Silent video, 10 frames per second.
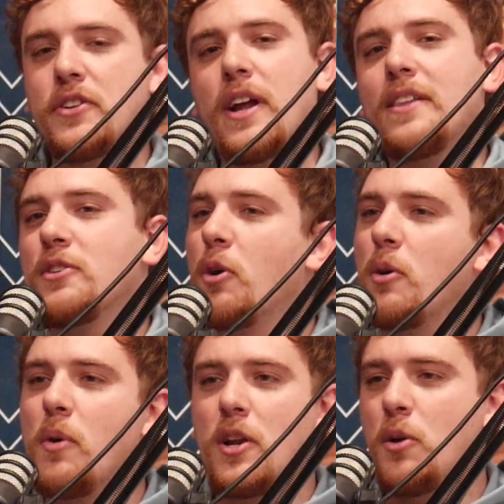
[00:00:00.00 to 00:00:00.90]
not the
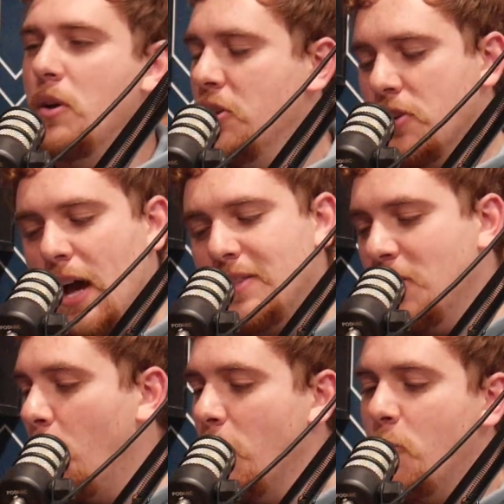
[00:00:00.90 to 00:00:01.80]

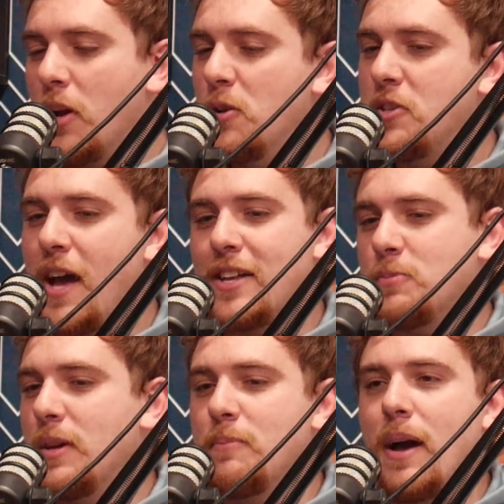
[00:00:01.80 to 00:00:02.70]
only one who's asked
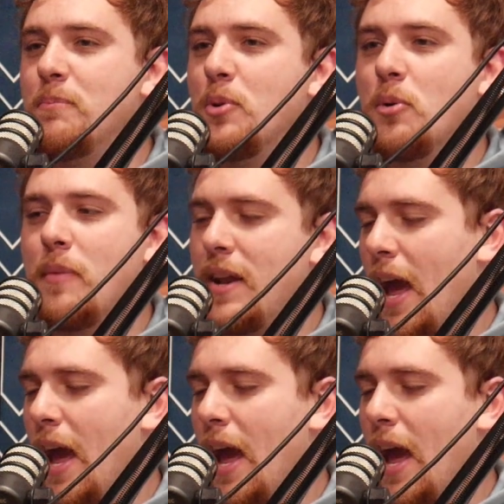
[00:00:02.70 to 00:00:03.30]
me about Pool Man.